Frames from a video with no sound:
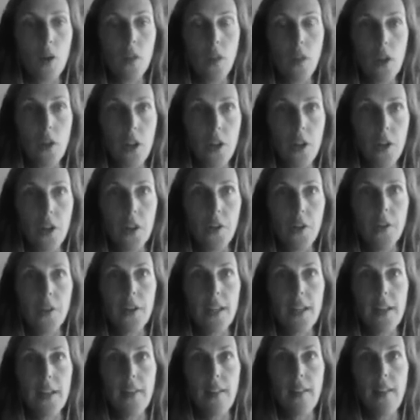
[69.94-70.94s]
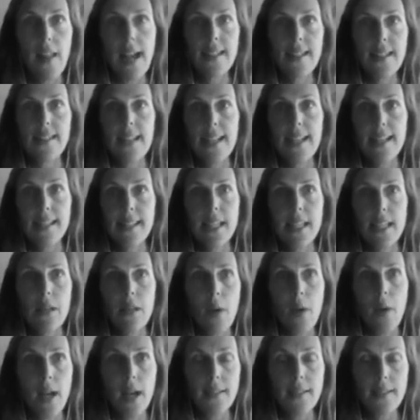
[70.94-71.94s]
learned in the last 18
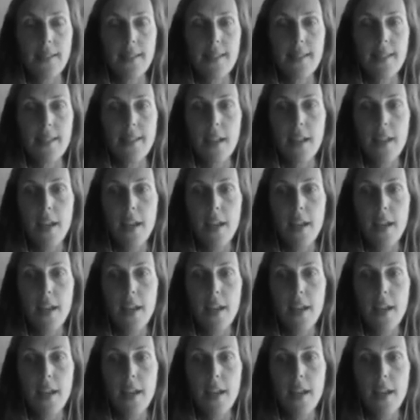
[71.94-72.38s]
months,